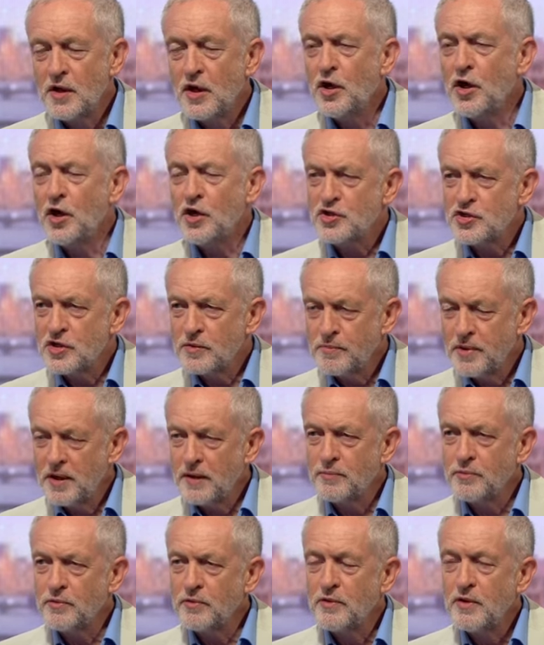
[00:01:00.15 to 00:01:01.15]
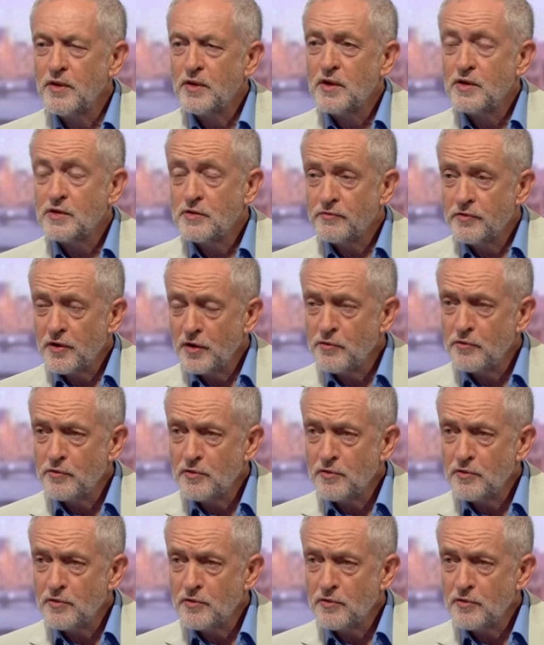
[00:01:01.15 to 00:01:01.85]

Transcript: urging people to vote